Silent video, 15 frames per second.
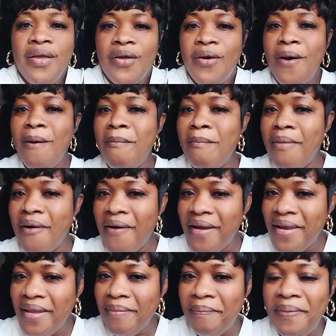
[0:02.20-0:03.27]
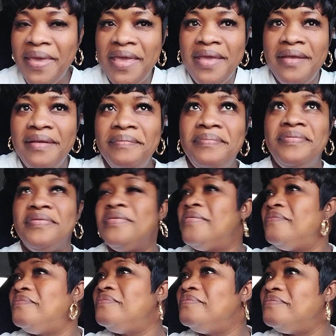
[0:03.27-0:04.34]
Good morning, peeps.
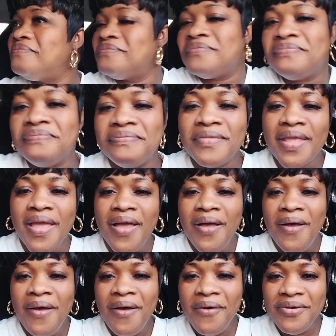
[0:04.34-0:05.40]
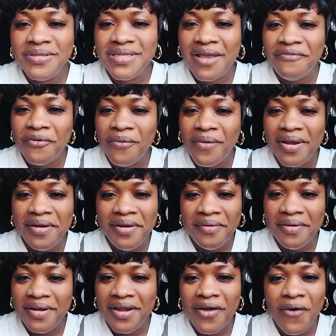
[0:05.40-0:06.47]
How is everyone
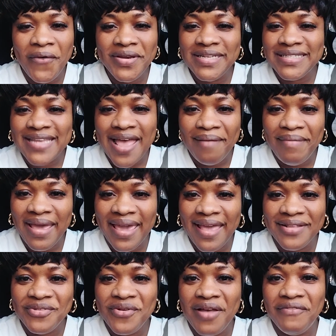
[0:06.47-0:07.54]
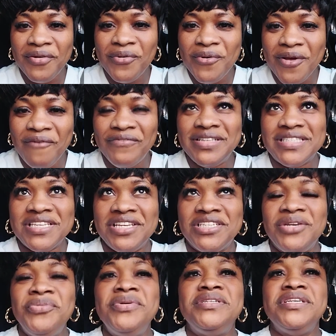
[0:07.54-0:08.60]
doing? The only time I get to have a good
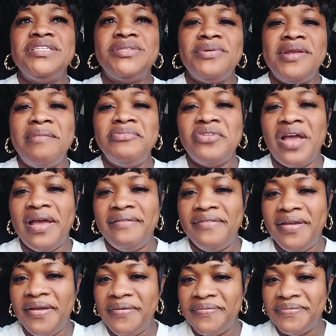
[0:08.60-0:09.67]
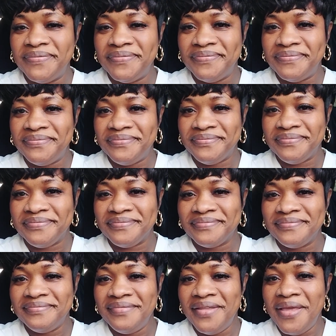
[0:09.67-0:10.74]
conversation with you is when I'm driving.
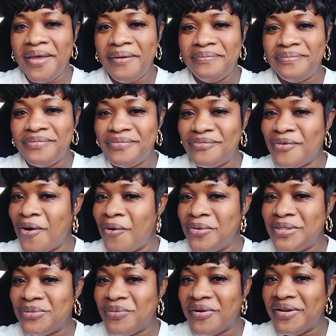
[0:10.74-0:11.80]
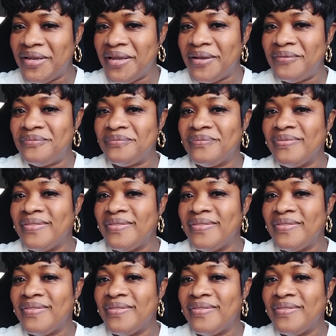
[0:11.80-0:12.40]
Yep, always working.